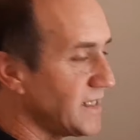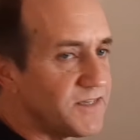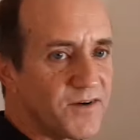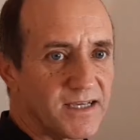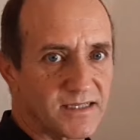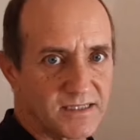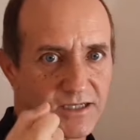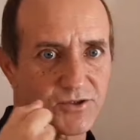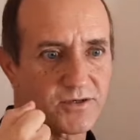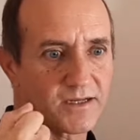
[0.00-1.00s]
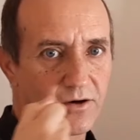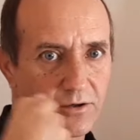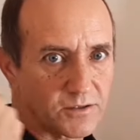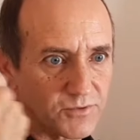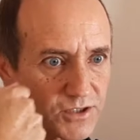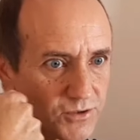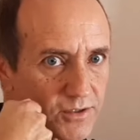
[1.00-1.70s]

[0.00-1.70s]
hand devices that you can hold, which